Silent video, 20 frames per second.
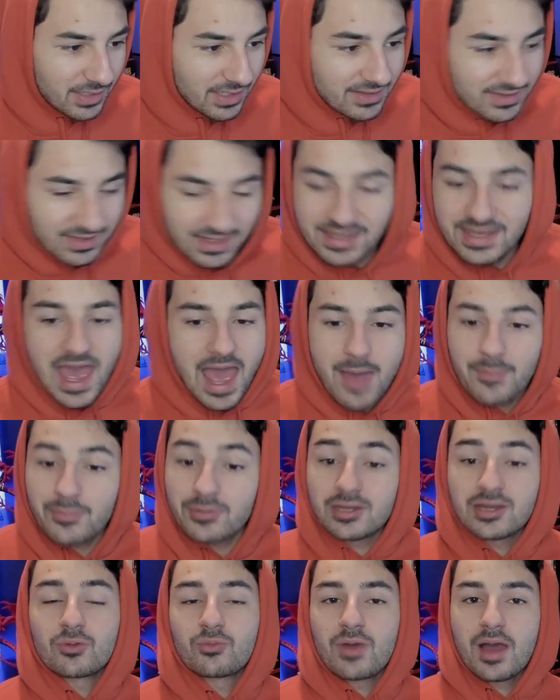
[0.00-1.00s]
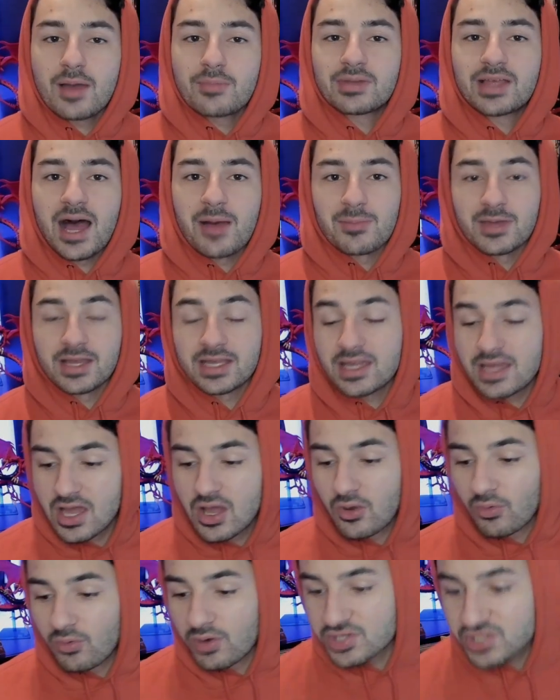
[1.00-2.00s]
It didn't happen in the webcomic
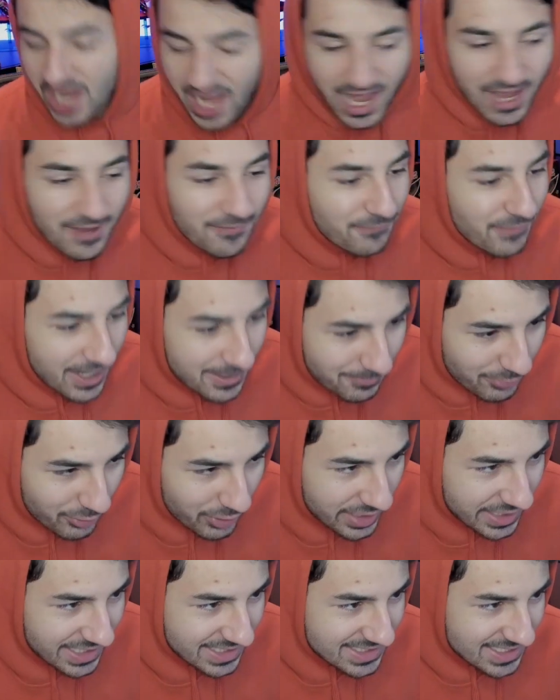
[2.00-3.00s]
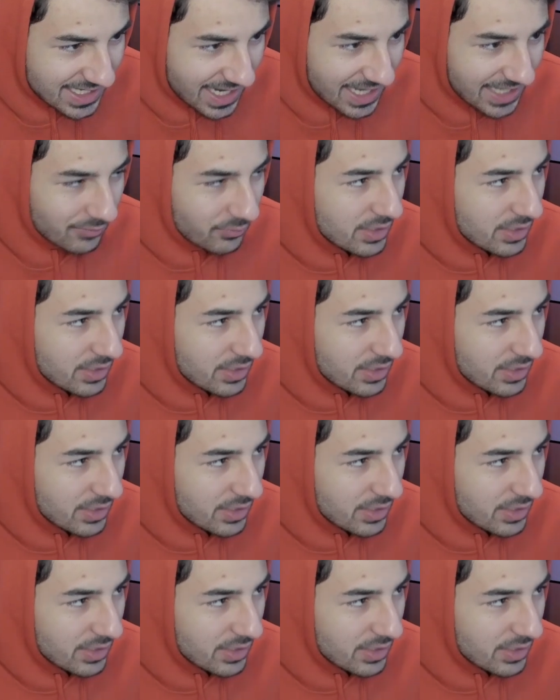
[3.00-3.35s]
which I find pretty exciting.